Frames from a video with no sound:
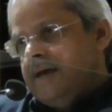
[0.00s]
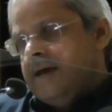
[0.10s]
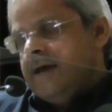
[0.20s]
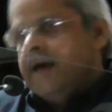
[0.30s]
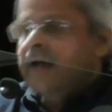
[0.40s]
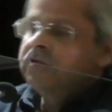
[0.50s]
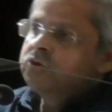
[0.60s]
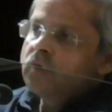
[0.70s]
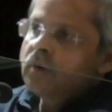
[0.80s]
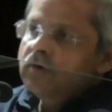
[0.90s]
And
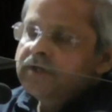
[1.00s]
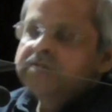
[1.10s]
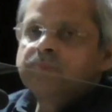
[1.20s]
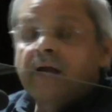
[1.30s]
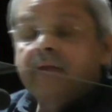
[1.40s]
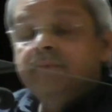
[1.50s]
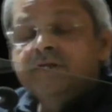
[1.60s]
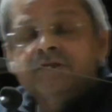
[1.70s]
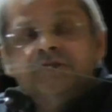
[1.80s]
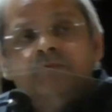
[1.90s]
throughout his prime ministership